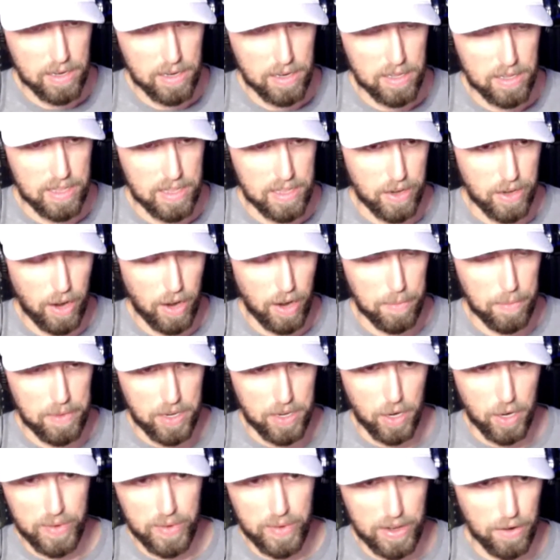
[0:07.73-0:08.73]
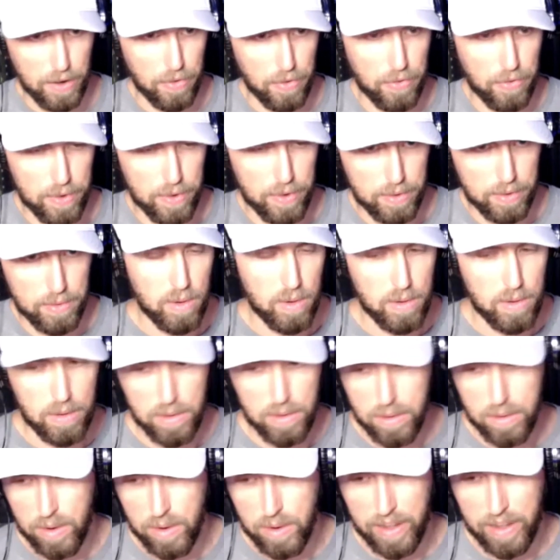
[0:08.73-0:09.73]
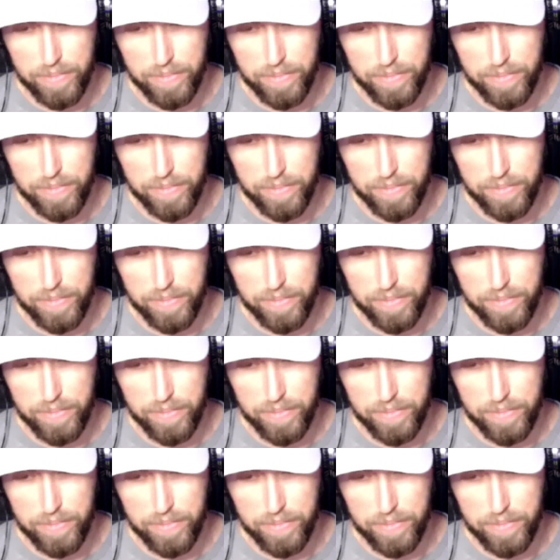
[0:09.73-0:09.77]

that you're helping your reader through. If you're